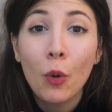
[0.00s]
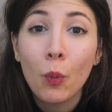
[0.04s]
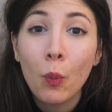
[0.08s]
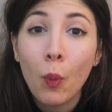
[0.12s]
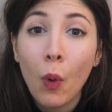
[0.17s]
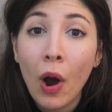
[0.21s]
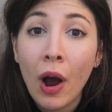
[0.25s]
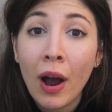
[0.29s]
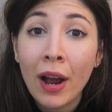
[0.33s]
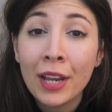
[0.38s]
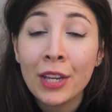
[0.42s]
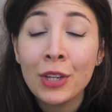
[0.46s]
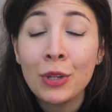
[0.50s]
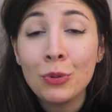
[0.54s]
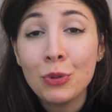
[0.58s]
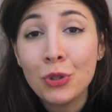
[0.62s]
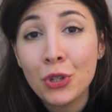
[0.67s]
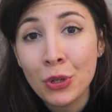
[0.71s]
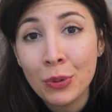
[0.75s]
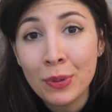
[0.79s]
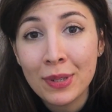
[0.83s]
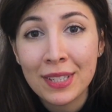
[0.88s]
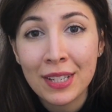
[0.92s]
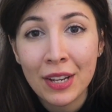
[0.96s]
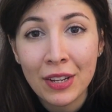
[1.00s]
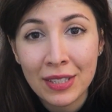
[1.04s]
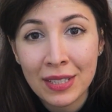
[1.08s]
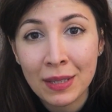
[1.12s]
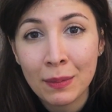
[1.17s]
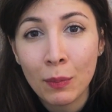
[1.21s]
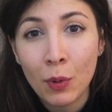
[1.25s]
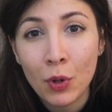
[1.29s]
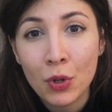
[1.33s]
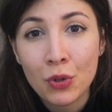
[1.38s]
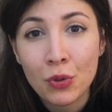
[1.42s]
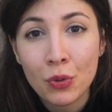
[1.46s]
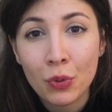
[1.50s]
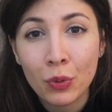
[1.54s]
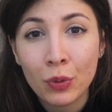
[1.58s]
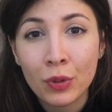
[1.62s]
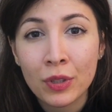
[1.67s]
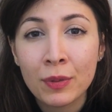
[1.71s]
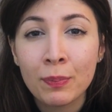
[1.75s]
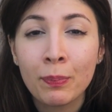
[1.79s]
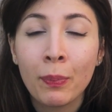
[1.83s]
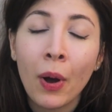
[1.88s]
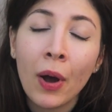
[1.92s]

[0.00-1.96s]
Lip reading: why you choose certain modules,